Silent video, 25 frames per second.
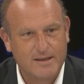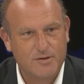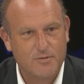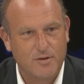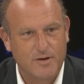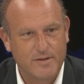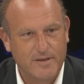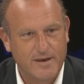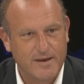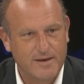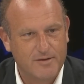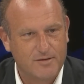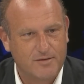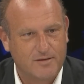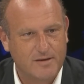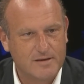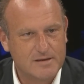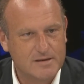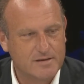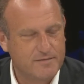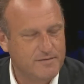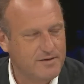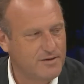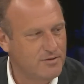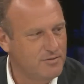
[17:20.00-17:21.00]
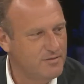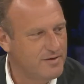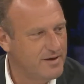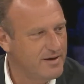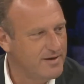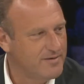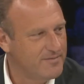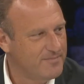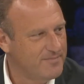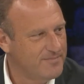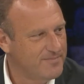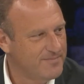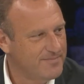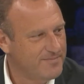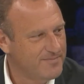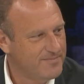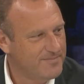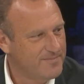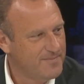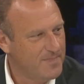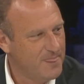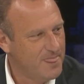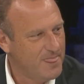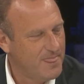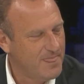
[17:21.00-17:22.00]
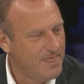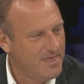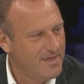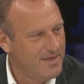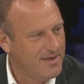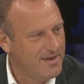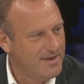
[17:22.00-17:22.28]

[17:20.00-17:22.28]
And the this poor